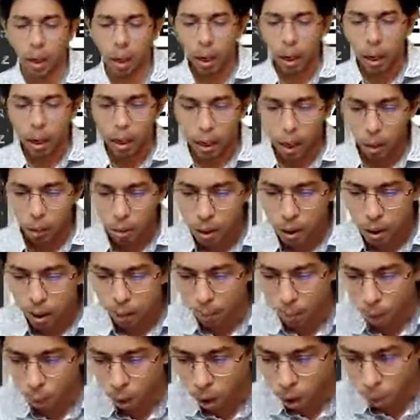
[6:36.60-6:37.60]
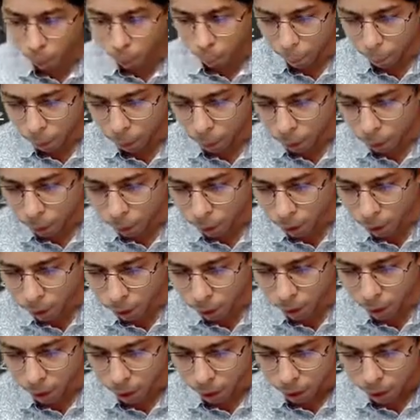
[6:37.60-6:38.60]
Now see, if you compare over
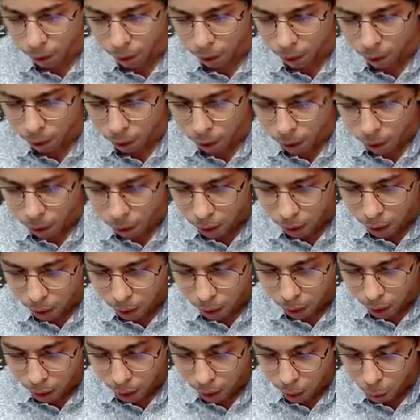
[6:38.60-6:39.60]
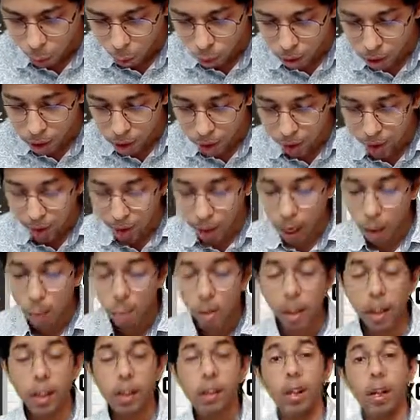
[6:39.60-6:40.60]
here, outsider
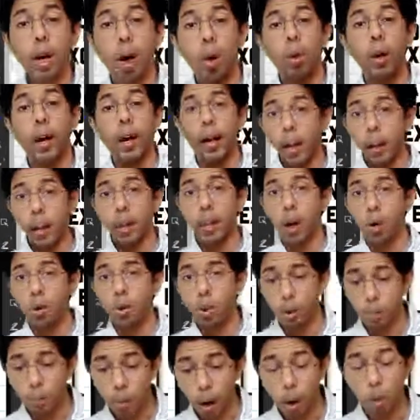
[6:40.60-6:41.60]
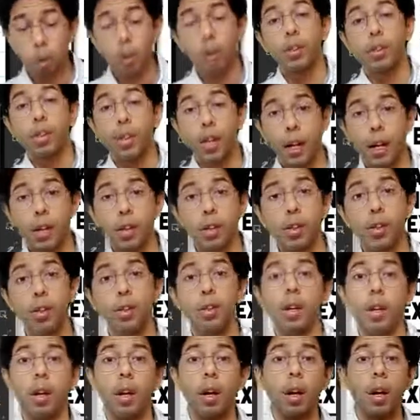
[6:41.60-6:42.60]
liability is around 18,000 pound.
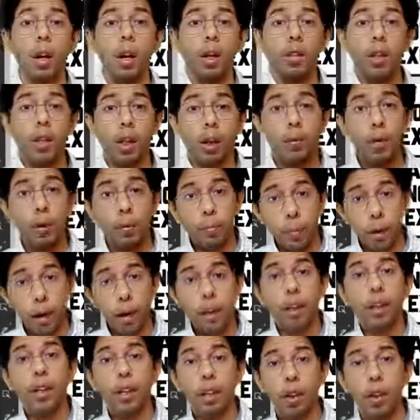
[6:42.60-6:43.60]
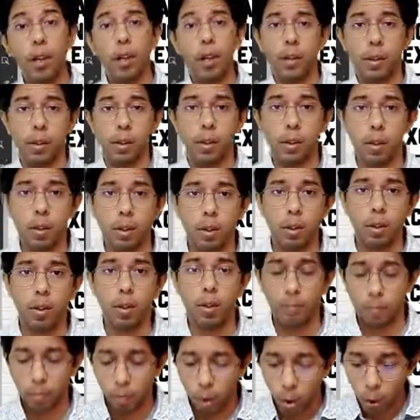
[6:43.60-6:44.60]
Shares, see, we forget the shares.
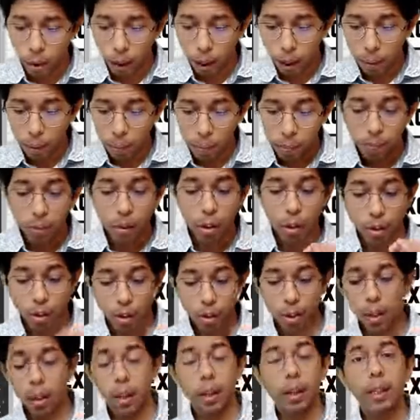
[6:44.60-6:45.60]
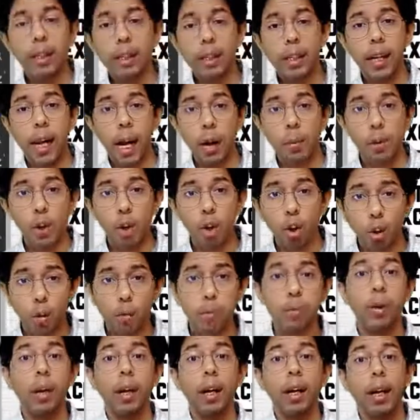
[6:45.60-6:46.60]
Okay, still there is a liability
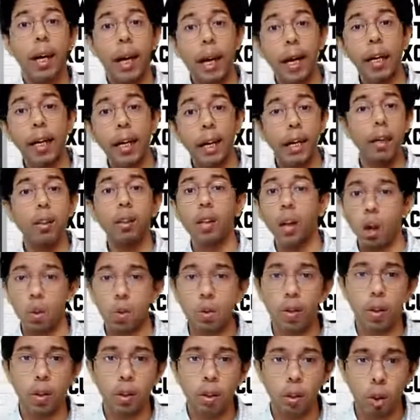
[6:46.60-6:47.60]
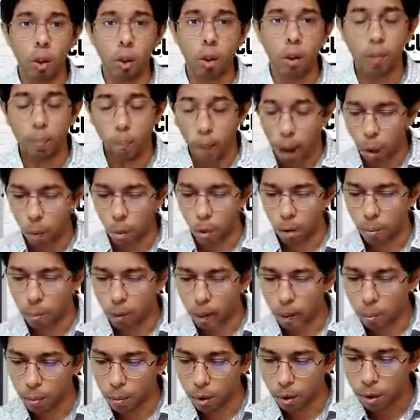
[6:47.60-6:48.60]
of 18,000 pound.
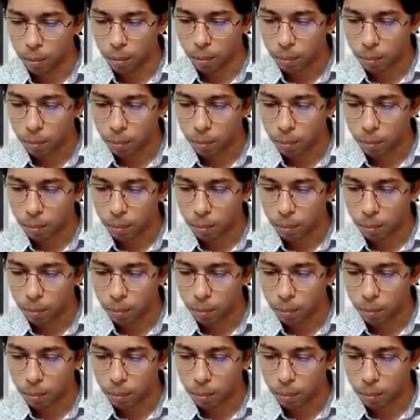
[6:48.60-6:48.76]
Barabar.